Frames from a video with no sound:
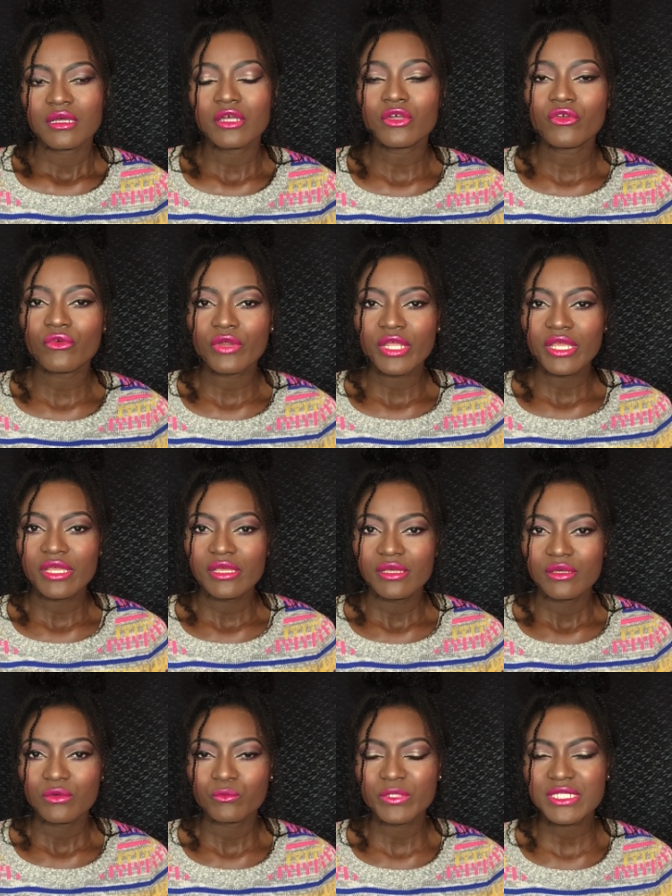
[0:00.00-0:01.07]

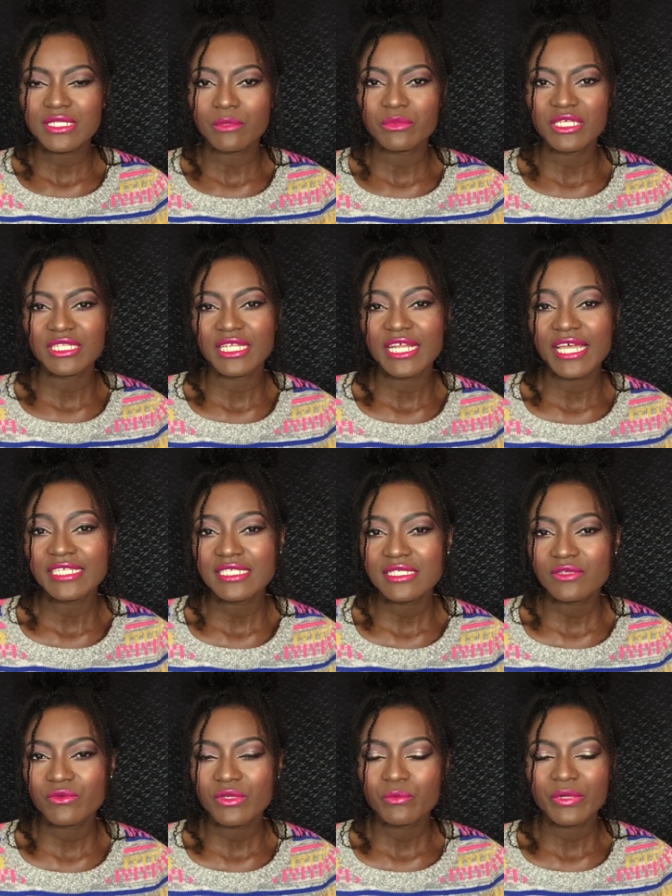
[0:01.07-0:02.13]
agree with something that I
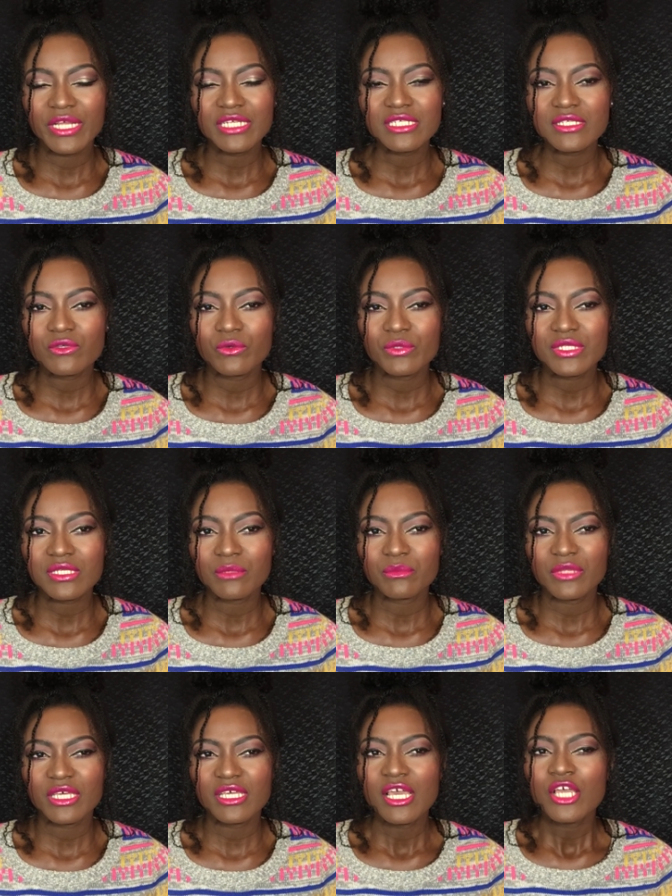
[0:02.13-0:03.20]
disagree. When I disagree with
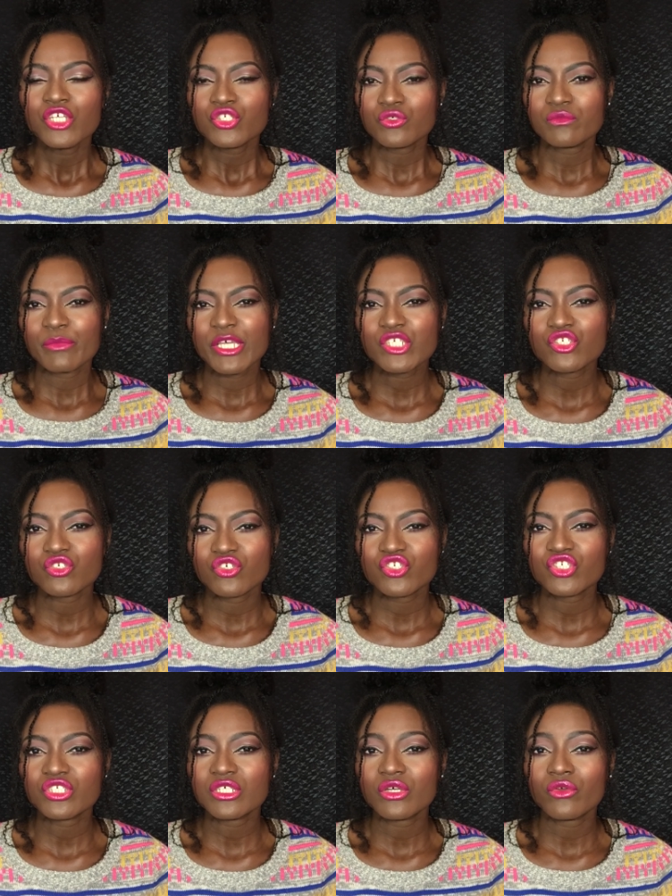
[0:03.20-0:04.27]
something, she would make sure
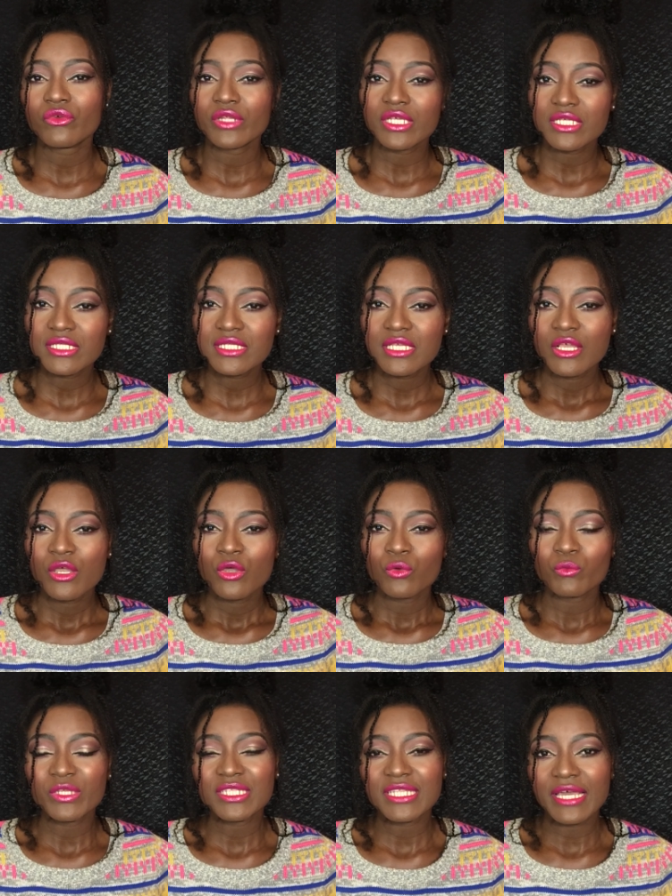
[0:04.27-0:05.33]
she agrees
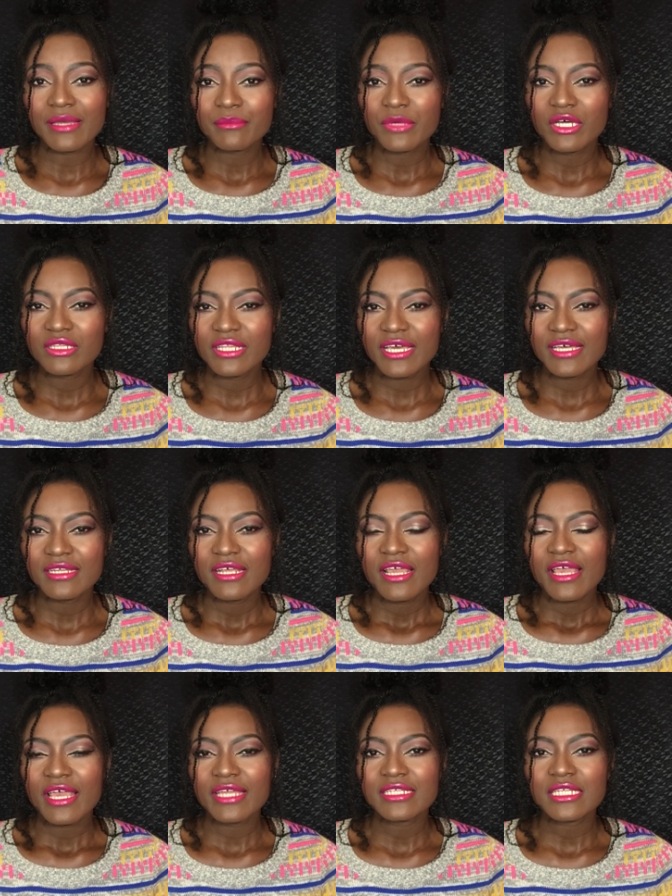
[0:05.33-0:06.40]
with them on that.
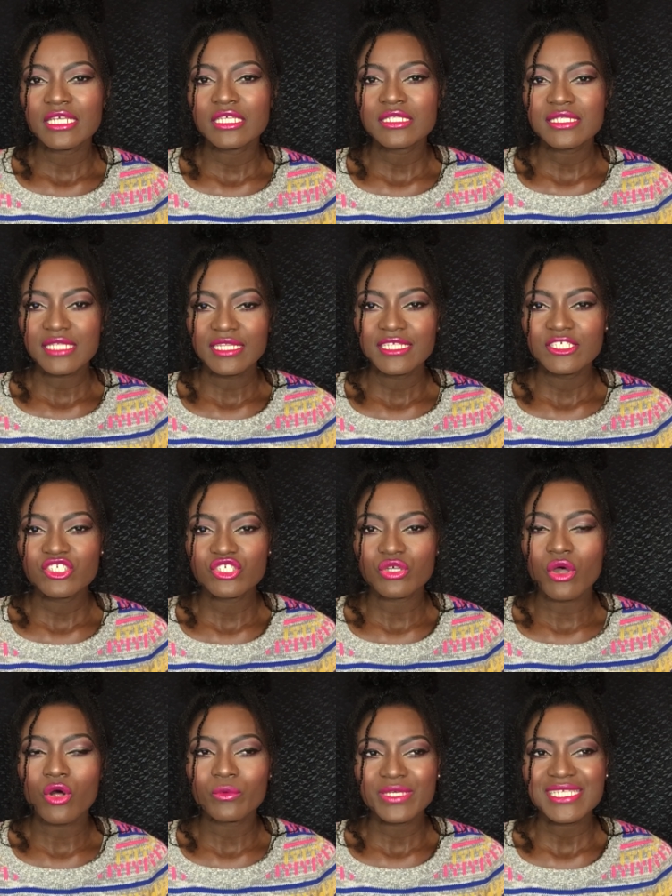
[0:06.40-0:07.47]
And it's not that
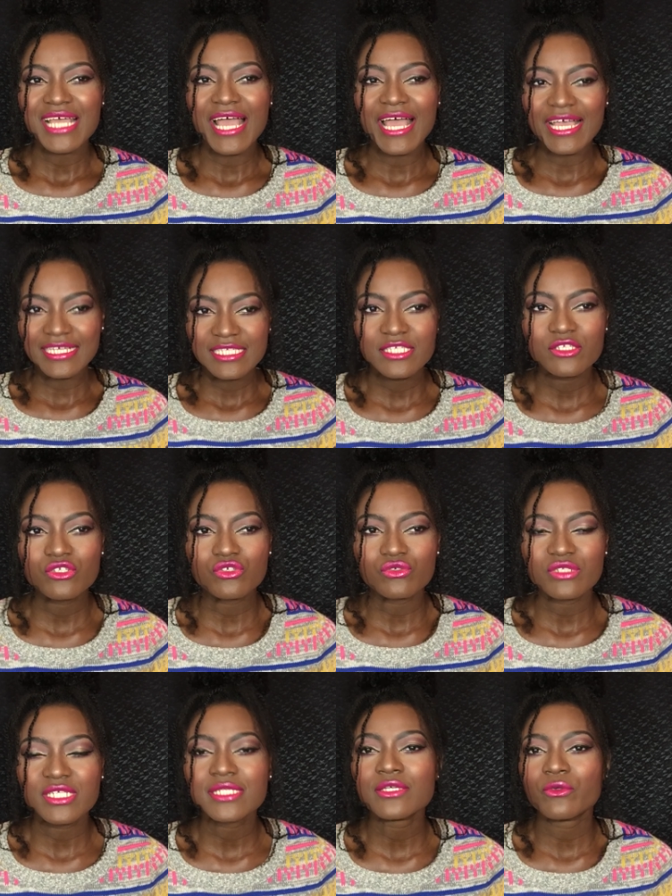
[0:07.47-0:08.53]
she always has to
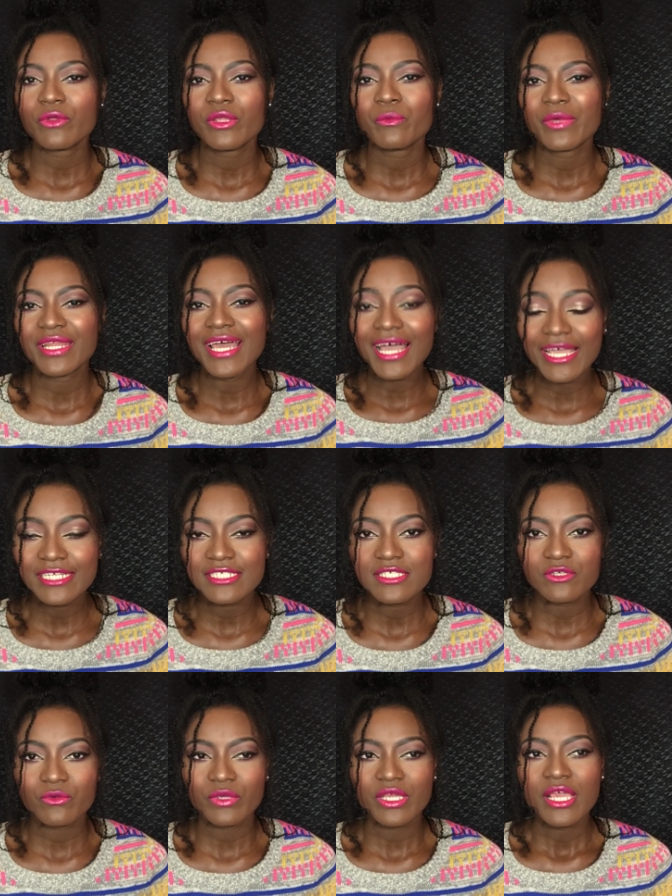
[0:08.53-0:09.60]
disagree when I
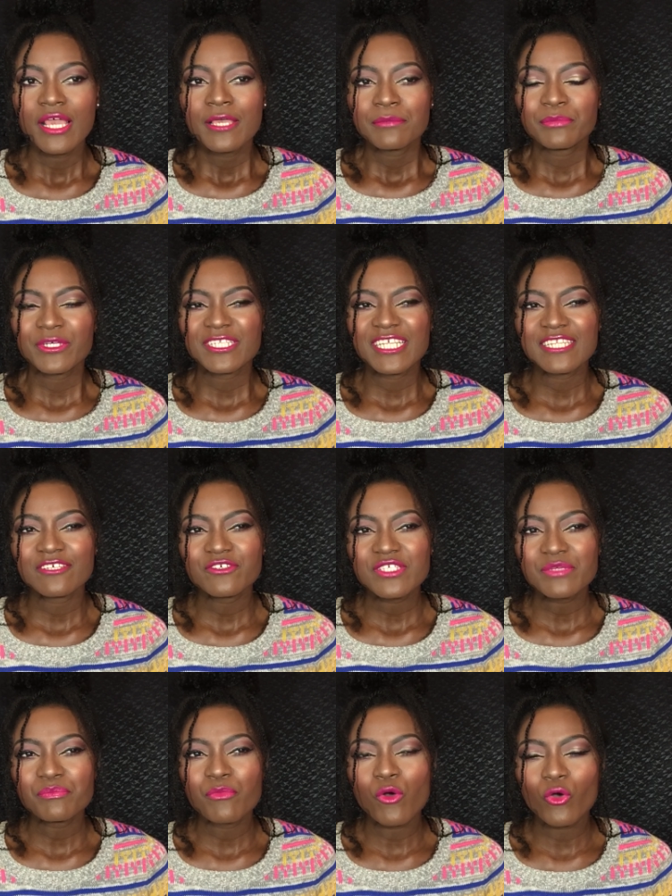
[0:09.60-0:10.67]
disagree, but
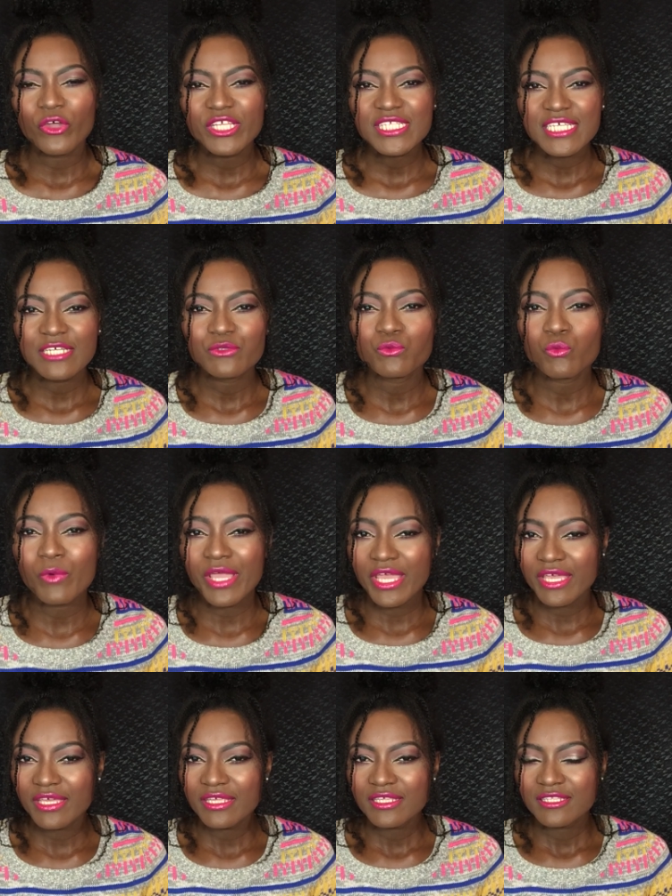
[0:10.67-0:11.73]
there's a pointed
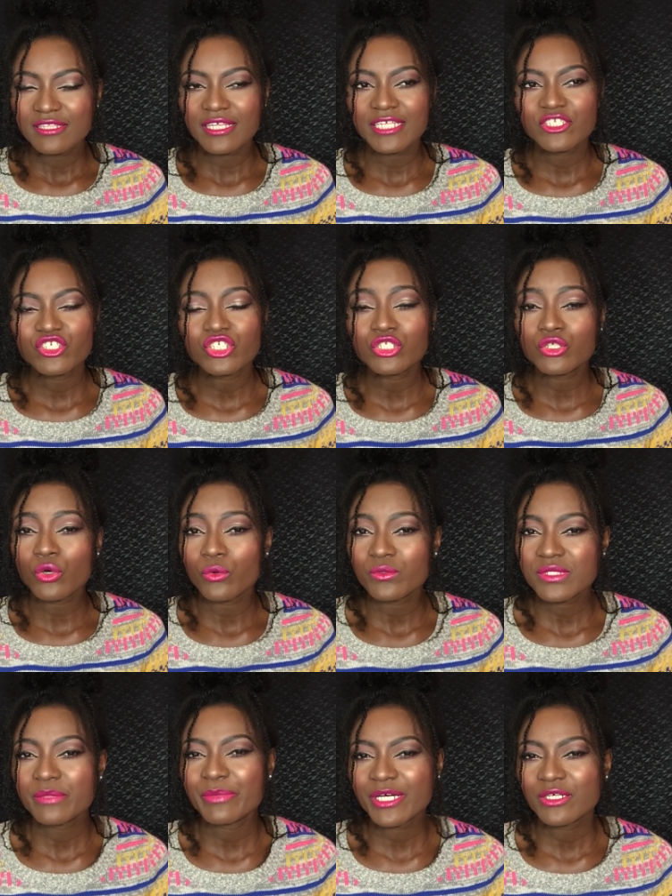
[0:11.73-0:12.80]
way that she
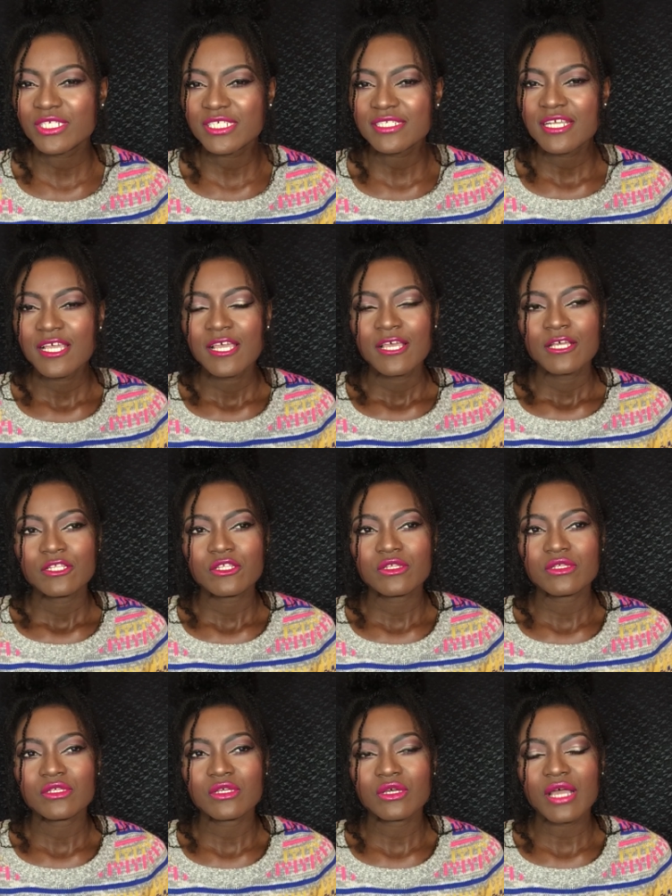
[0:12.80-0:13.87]
goes about it,
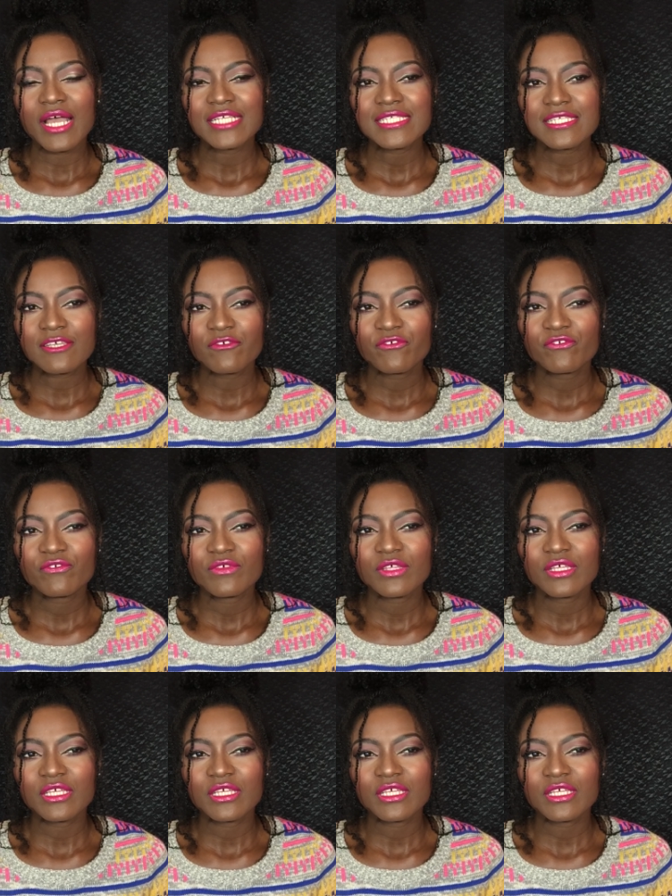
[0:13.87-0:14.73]
as if